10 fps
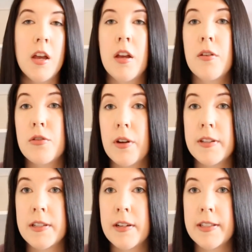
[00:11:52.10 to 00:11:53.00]
those are all the
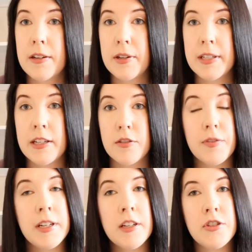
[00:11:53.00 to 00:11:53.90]
series I don't intend to
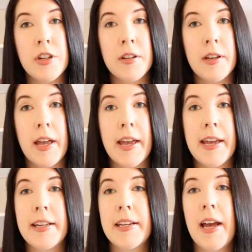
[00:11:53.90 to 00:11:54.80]
finish,
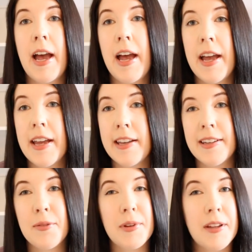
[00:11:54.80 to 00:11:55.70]
and I
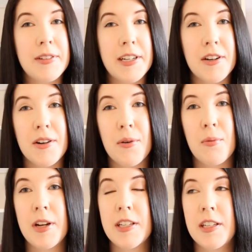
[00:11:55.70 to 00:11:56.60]
would love to hear
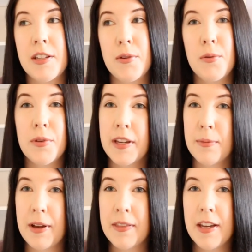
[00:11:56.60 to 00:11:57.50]
what you think
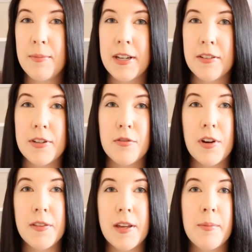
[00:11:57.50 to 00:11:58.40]
about them, and if you've
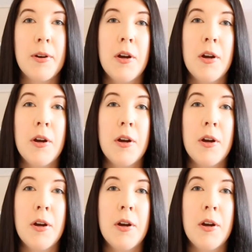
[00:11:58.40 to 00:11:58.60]
read them,